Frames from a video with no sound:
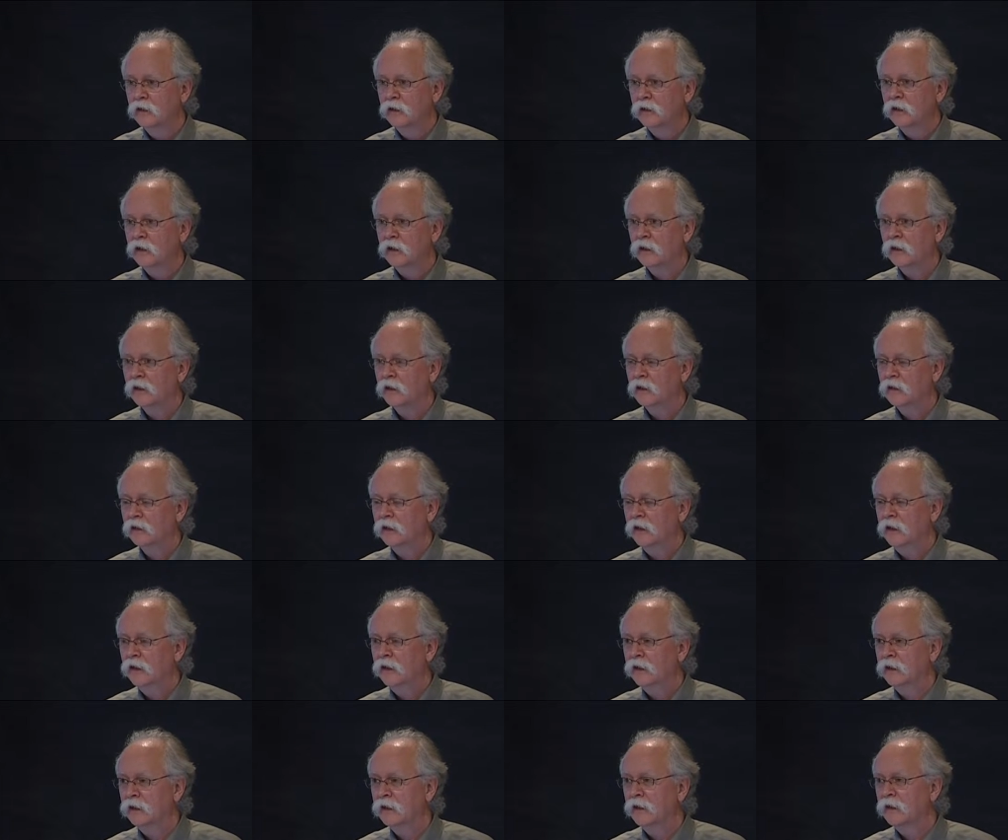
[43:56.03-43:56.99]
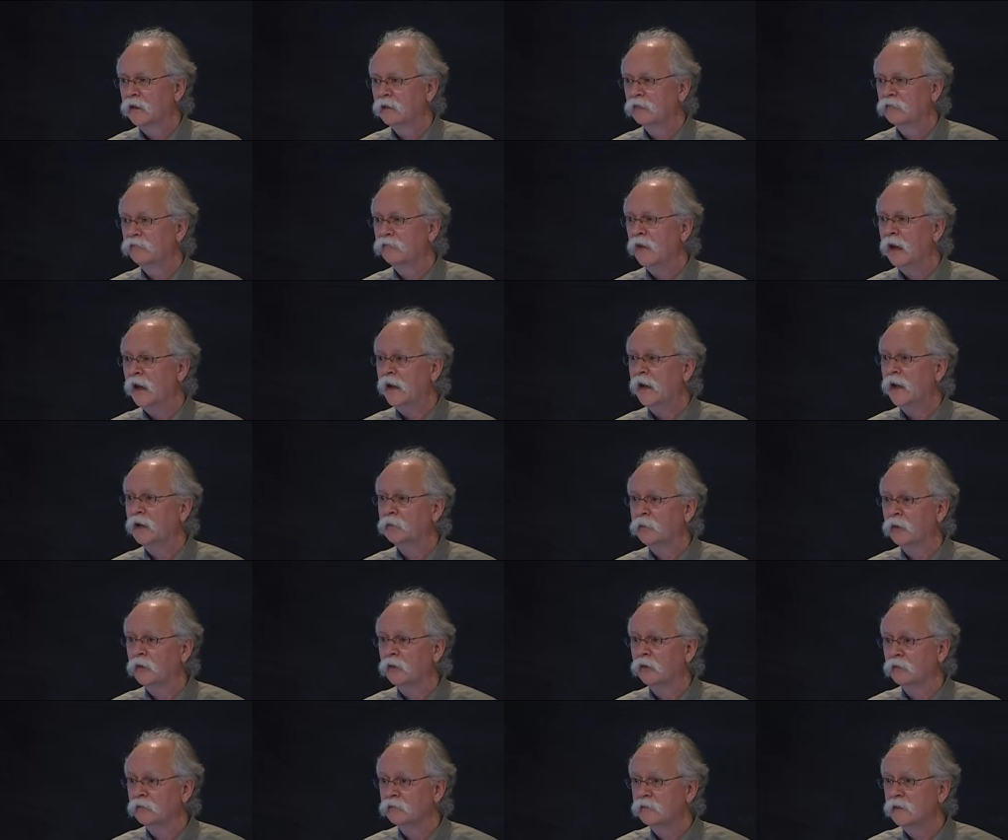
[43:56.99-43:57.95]
uh, in, in a finite
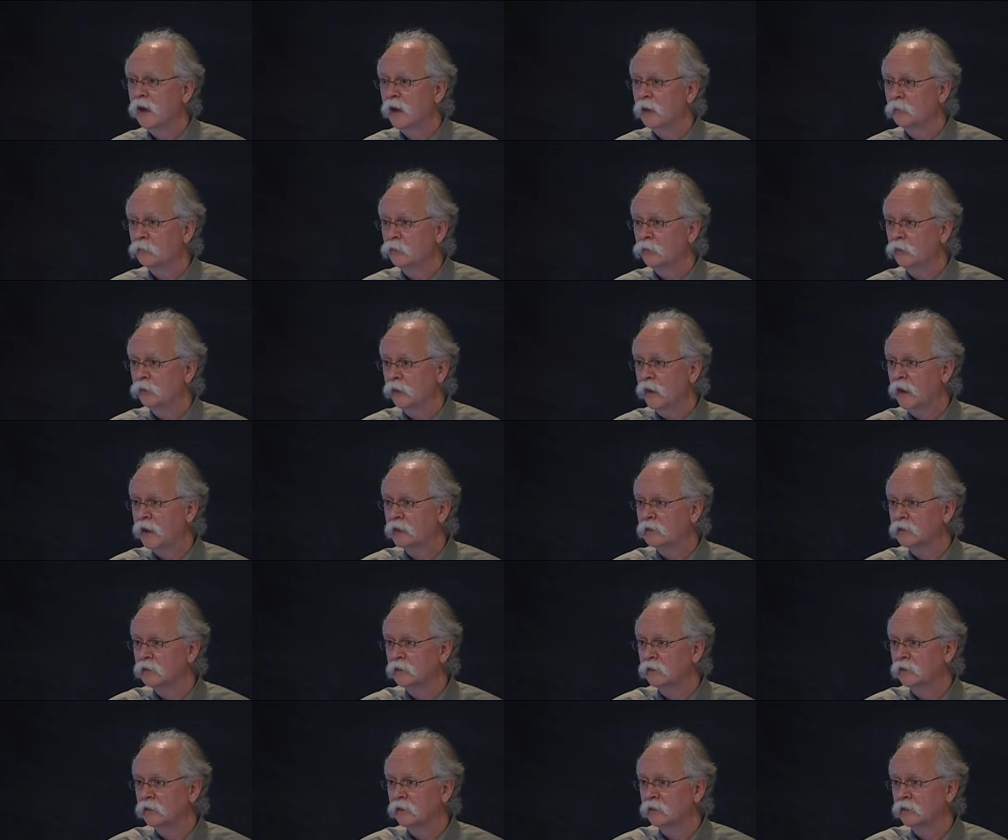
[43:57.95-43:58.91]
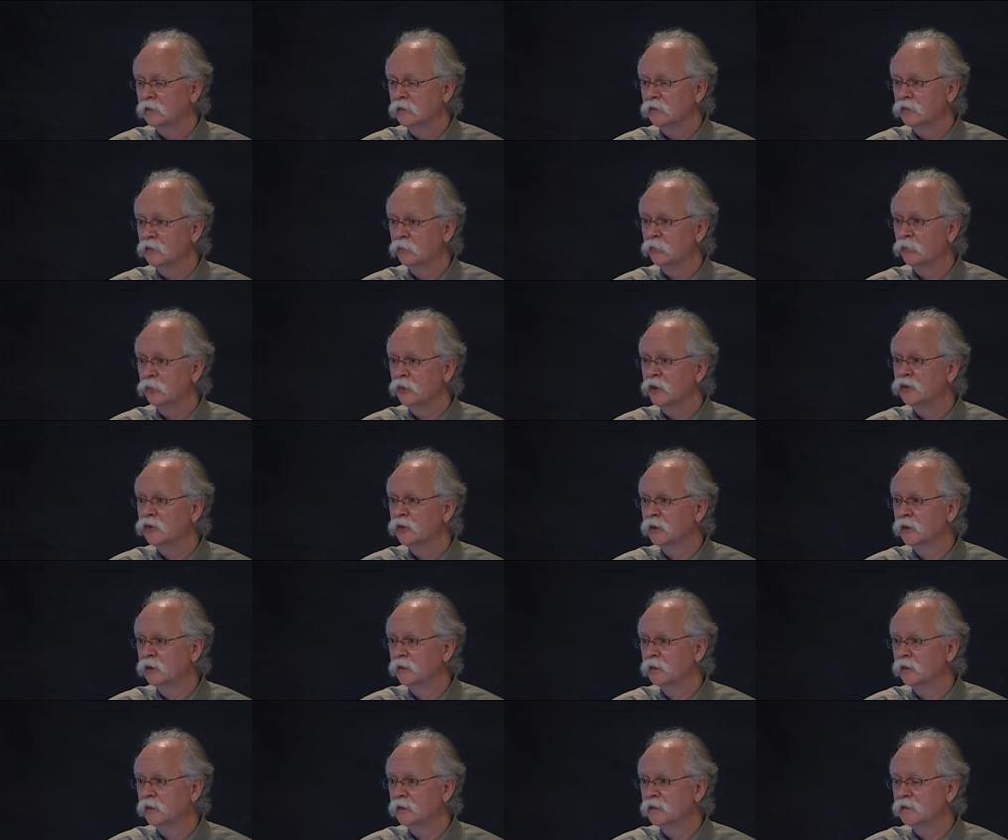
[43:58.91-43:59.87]
period of time, we'll get to, the, to bridging
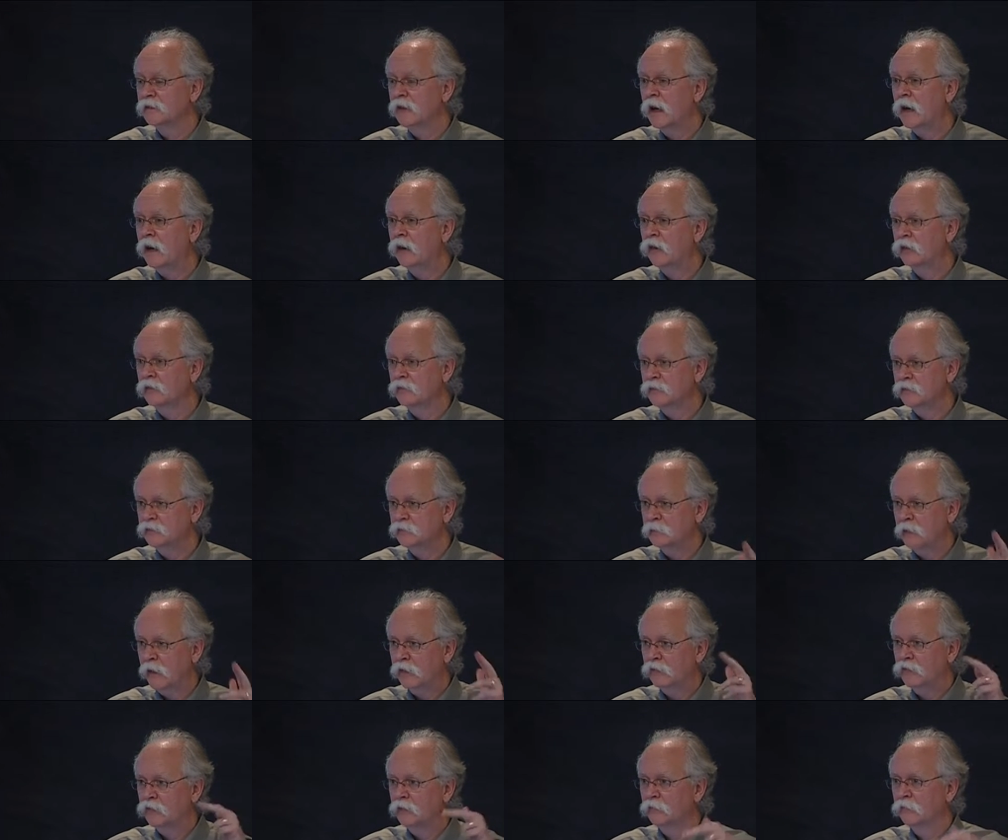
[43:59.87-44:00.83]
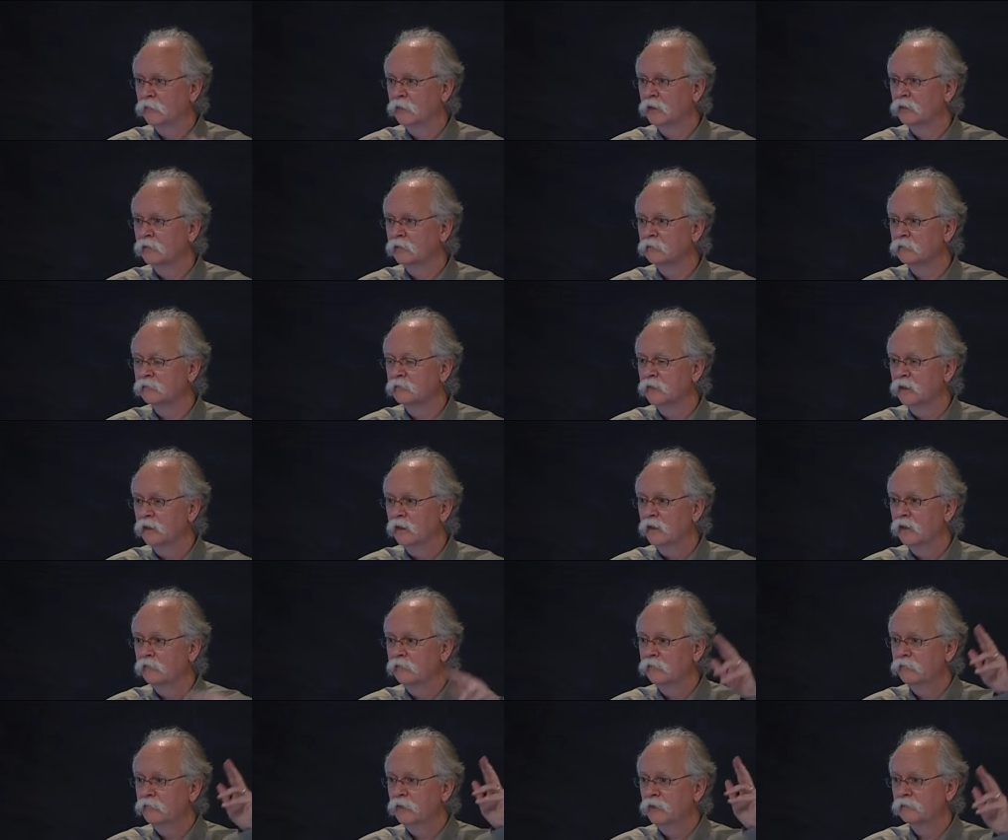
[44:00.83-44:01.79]
the entire spectrum of,
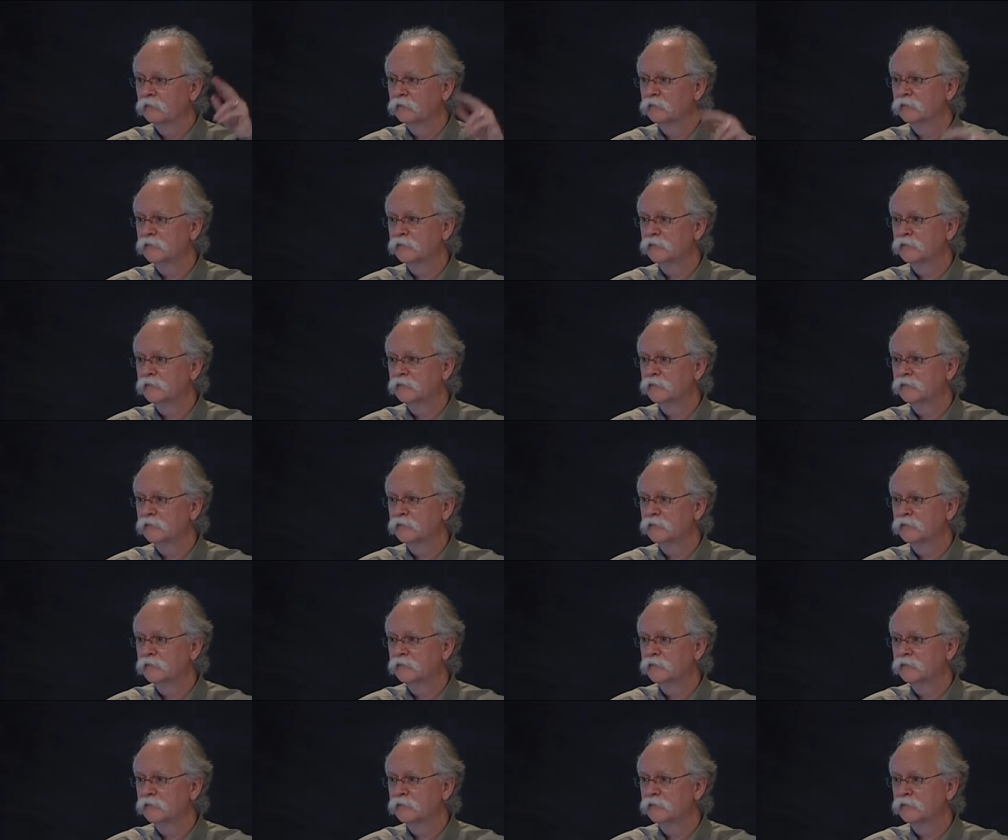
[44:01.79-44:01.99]
of, of